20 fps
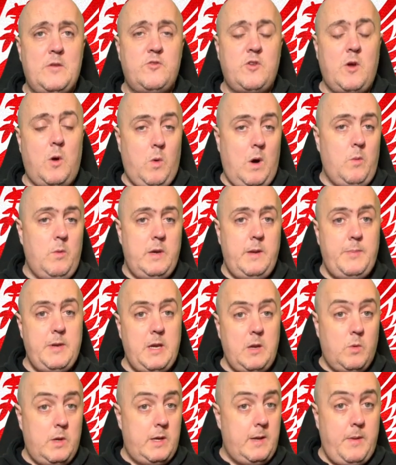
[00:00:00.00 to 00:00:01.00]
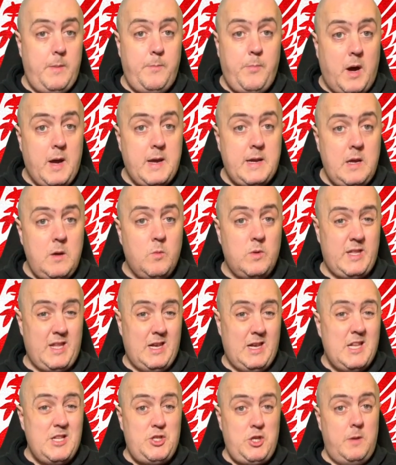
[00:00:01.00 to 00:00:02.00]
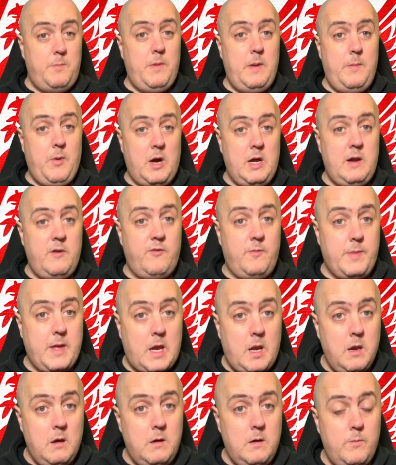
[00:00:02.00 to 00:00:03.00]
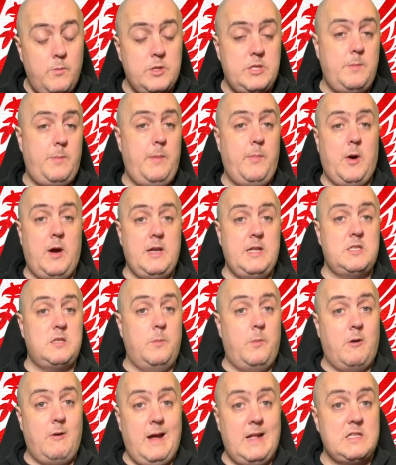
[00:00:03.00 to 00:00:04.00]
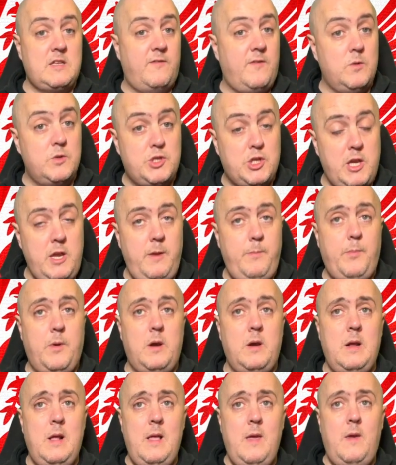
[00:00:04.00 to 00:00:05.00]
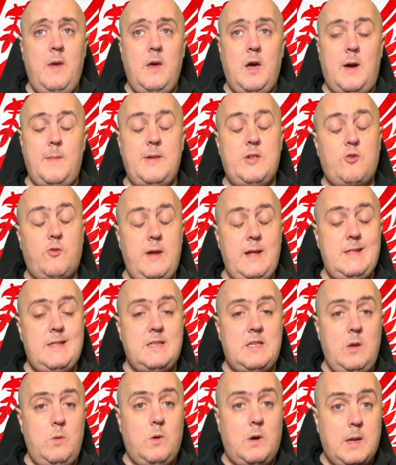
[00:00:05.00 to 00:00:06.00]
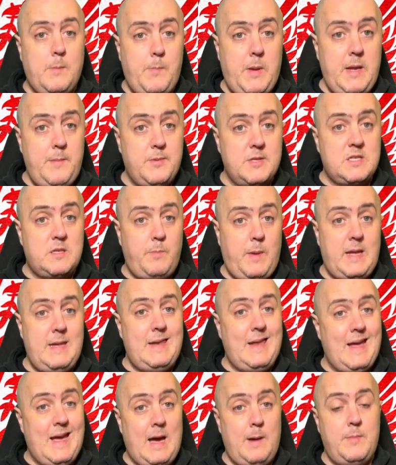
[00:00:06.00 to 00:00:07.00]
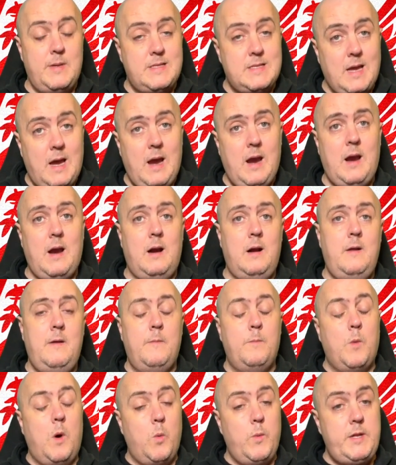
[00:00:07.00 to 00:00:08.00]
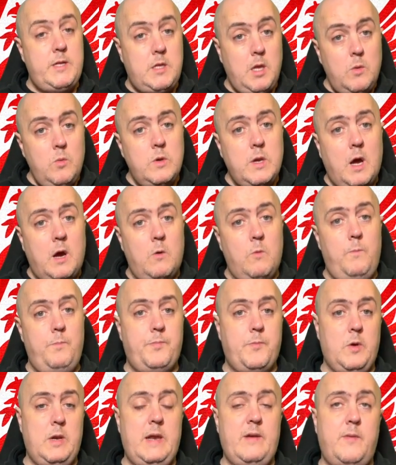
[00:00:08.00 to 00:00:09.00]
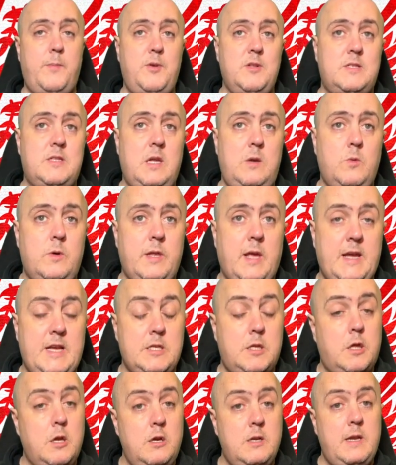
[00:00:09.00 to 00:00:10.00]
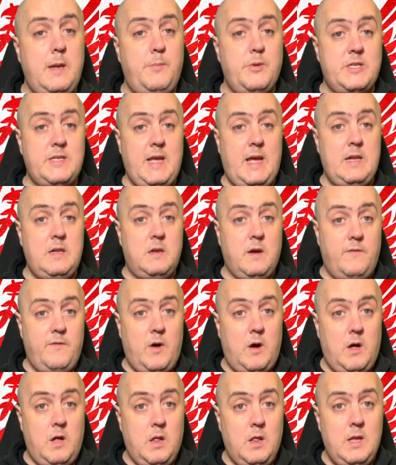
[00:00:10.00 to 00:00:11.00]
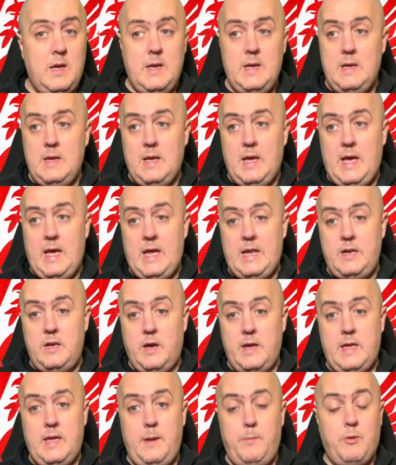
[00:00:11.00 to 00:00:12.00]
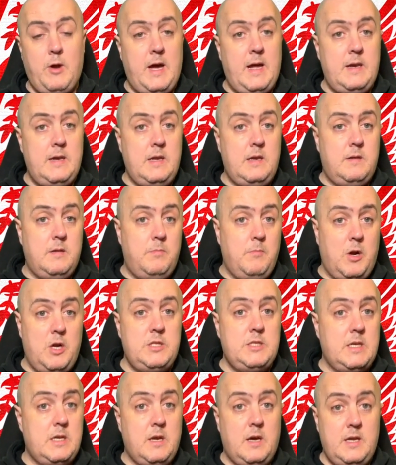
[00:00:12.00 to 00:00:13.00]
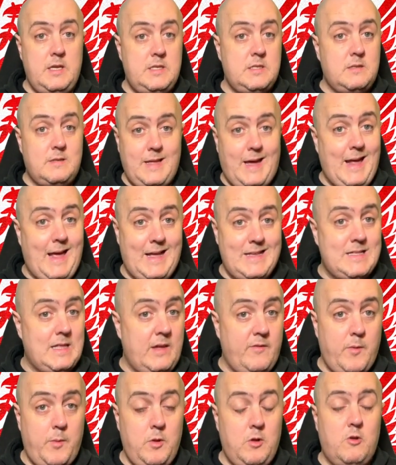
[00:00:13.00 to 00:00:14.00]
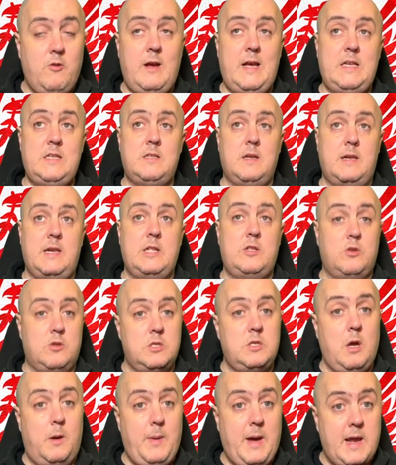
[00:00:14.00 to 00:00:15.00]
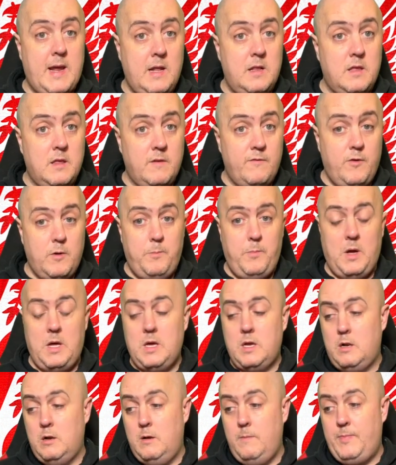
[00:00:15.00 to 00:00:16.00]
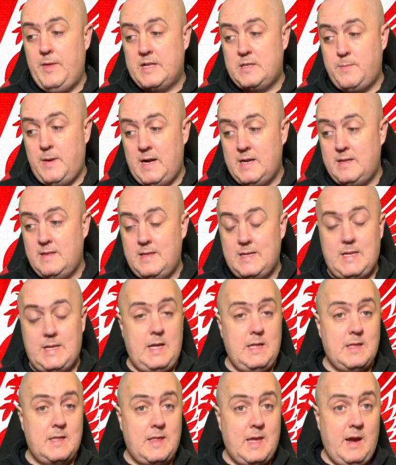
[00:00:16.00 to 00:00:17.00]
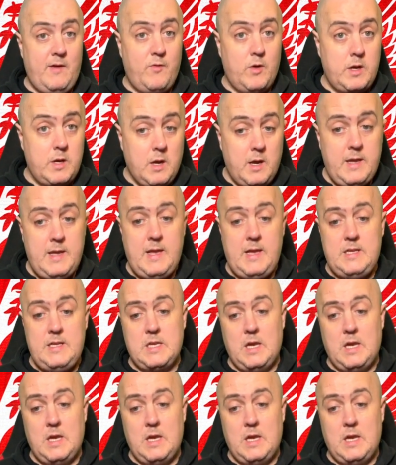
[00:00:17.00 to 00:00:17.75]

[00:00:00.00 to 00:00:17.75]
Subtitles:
So what will you be doing? Will you be buying it? Will you legit be buying it from the club? Would you be buying it somewhere else if it was cheaper? I'm intrigued to see what people's spending habits are. What we do know, what Liverpool's deal with Nike is 30% of all Nike-branded merchandise that has Liverpool crest on it does go back into the football club. That's part of the deal that they have with Nike.